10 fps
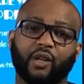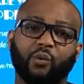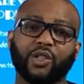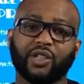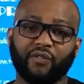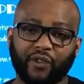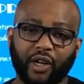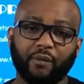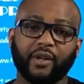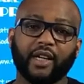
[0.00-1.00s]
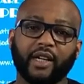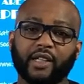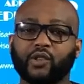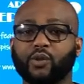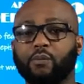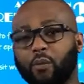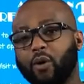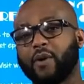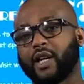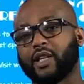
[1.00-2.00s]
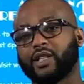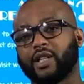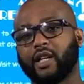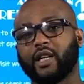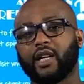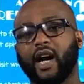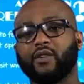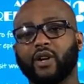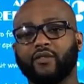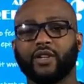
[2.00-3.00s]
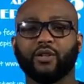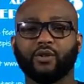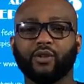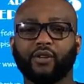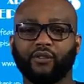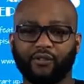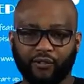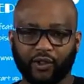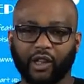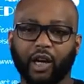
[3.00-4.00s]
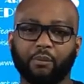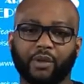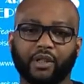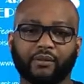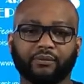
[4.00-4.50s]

which invariably leads to more market share and revenue for the company.